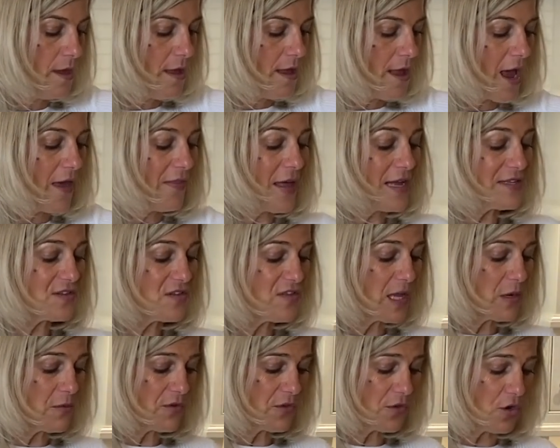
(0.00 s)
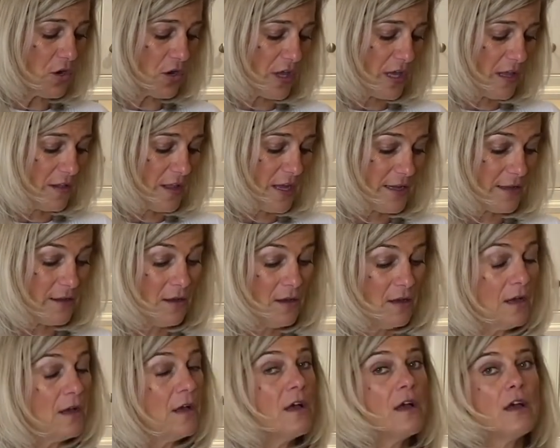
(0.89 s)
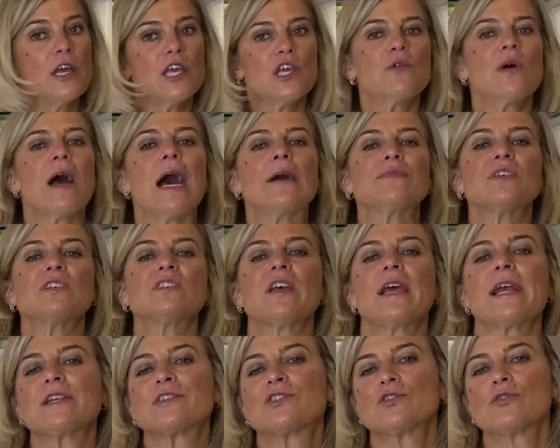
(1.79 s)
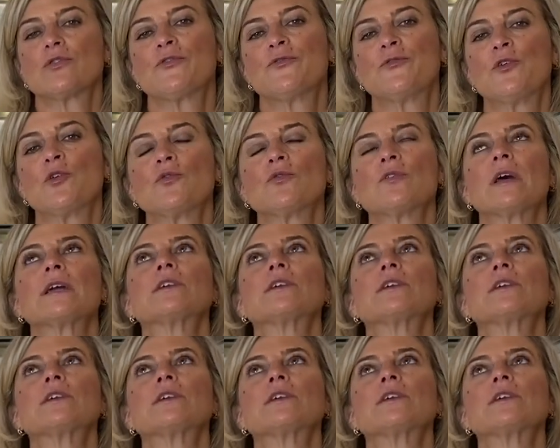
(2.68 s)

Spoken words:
And that's the thing with cooking. You have to taste your food.